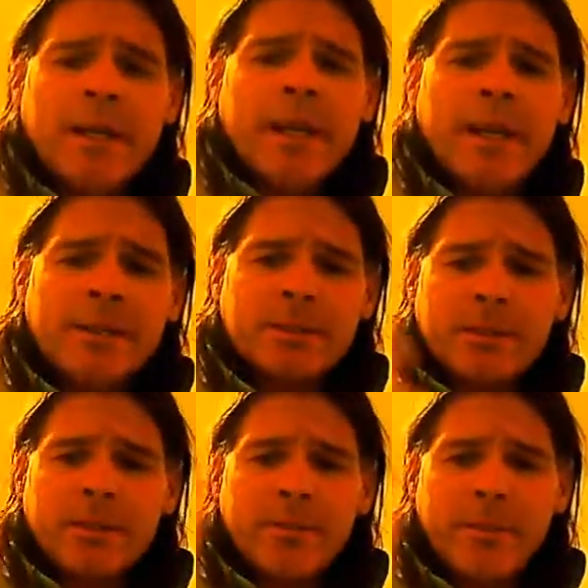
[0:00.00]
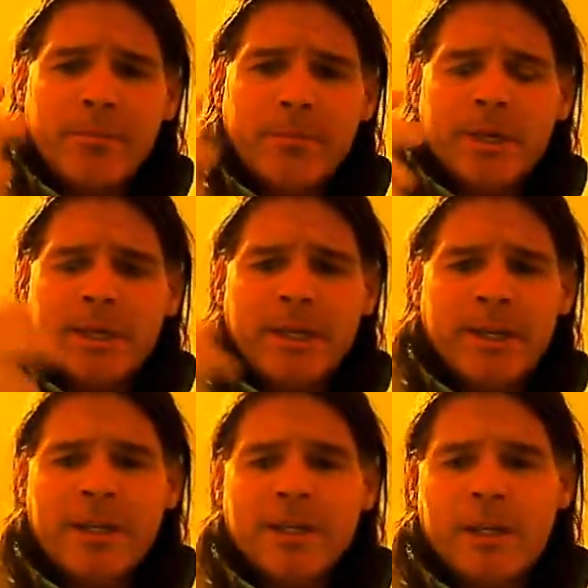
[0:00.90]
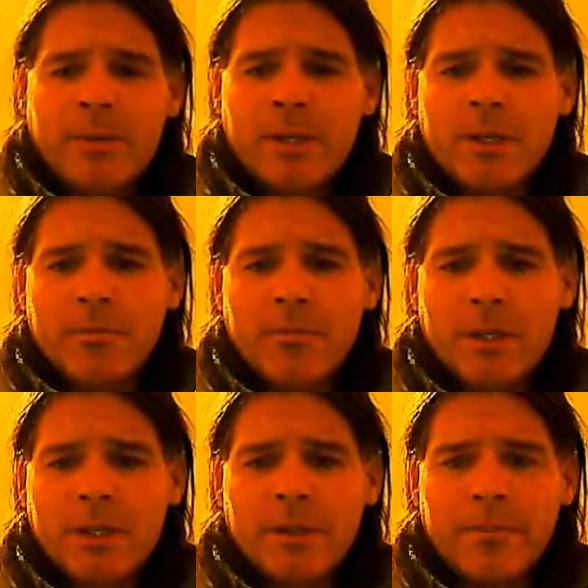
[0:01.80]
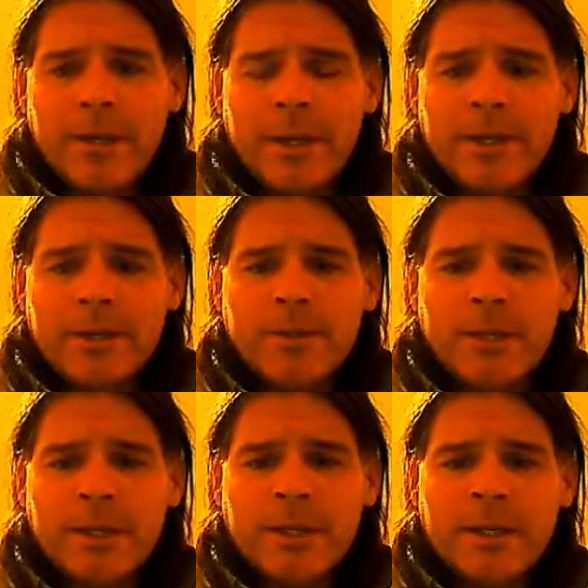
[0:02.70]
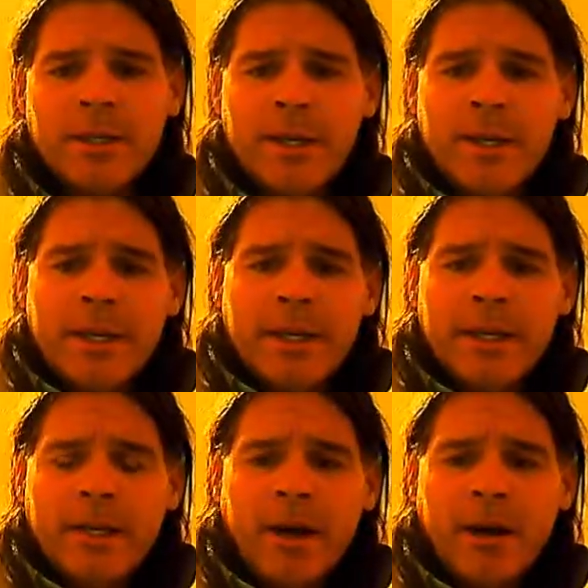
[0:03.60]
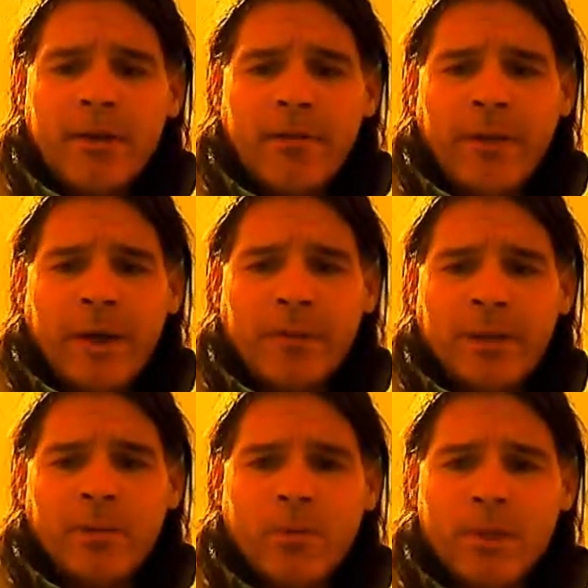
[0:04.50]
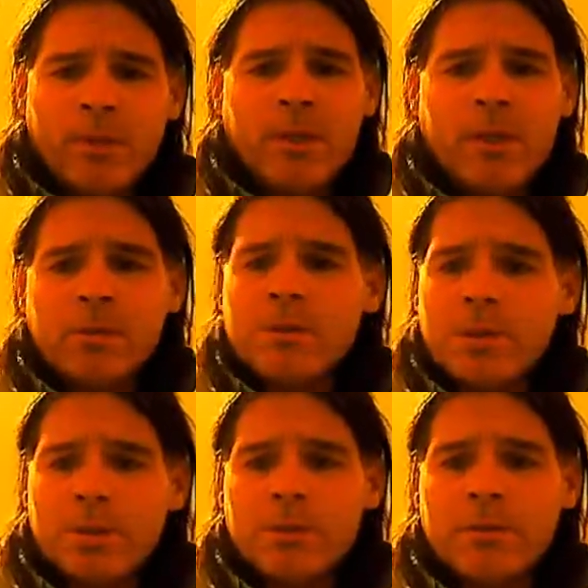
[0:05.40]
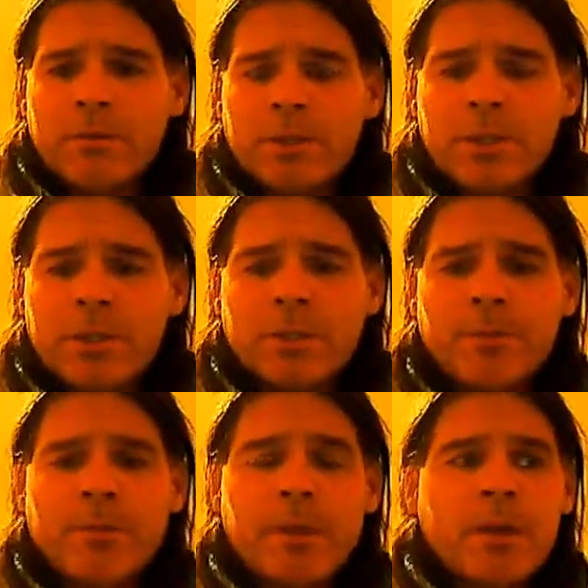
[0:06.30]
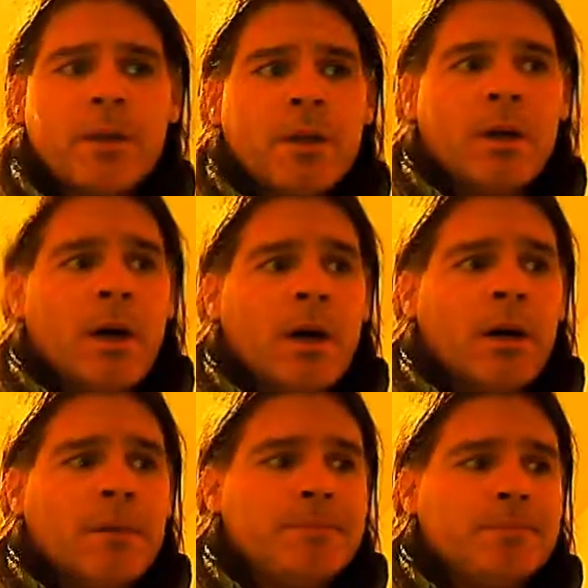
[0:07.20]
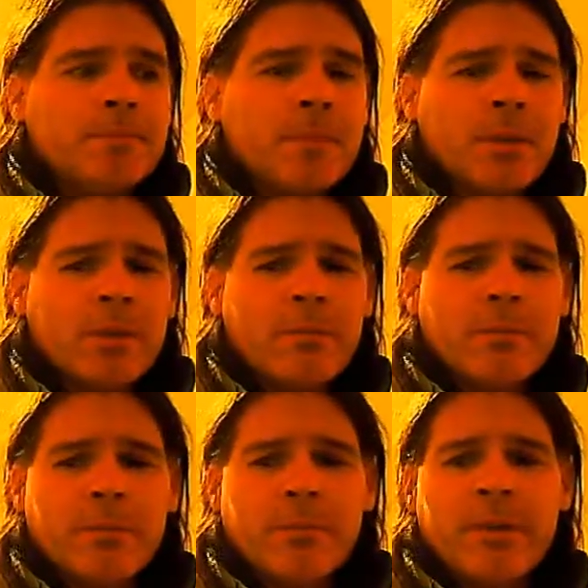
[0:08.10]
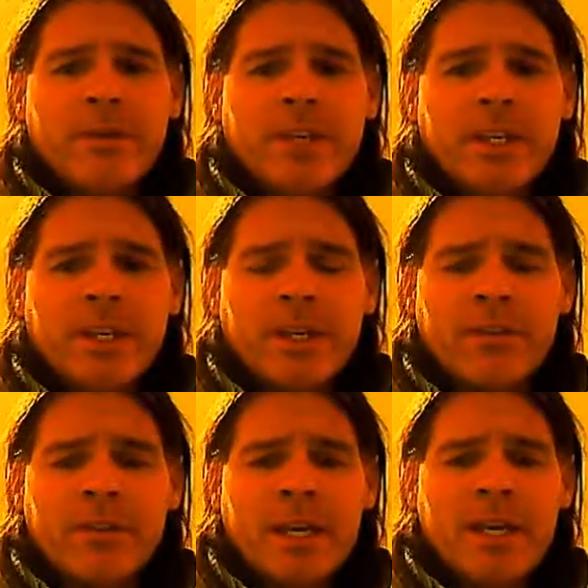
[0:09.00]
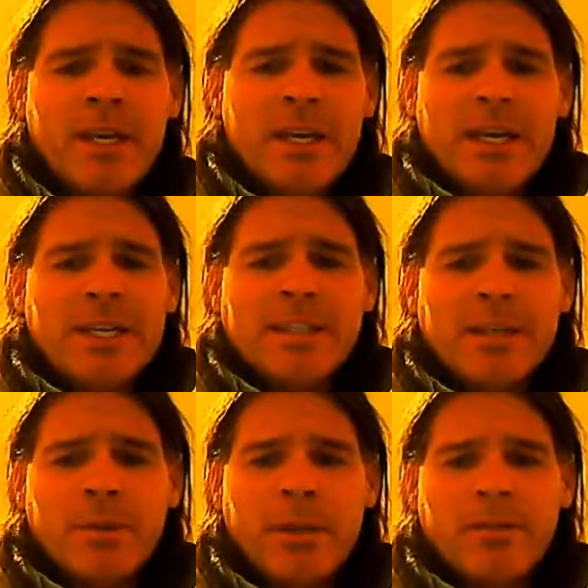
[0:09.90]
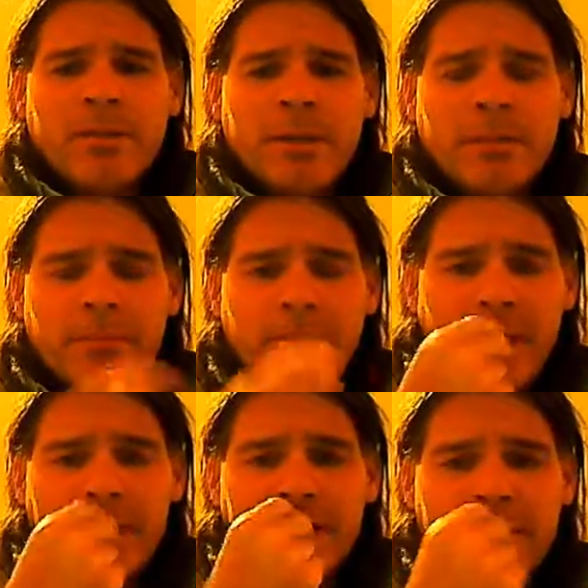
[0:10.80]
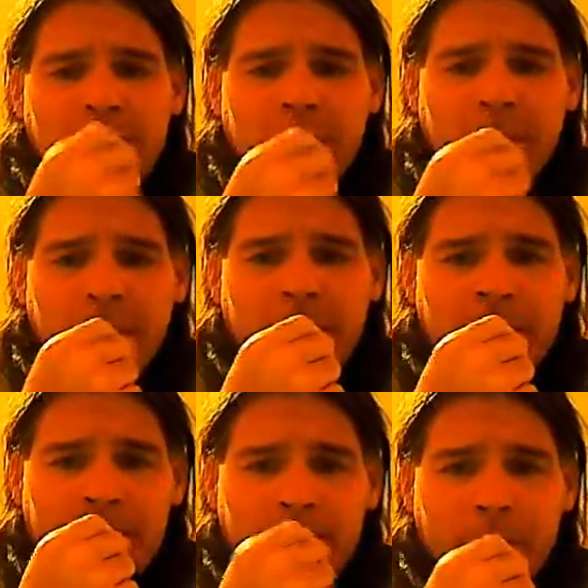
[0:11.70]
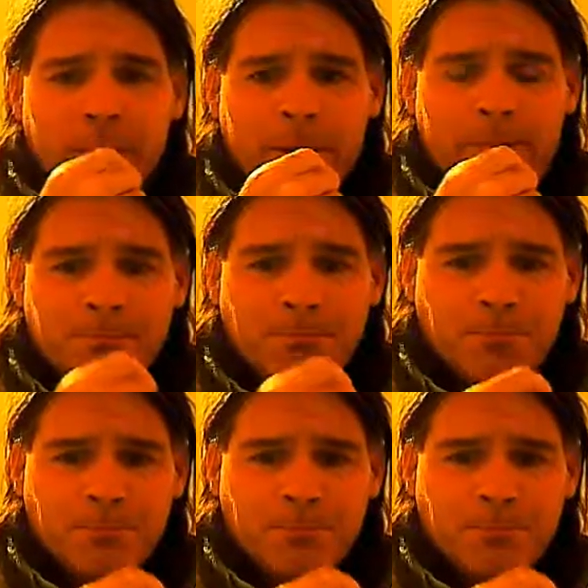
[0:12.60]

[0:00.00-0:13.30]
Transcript: And it's going to be milly. Anytime you get a milly berry, do not eat. Any holly family will kill children for sure. So be very careful of that. Anytime you ever bite down on a berry that's bitter,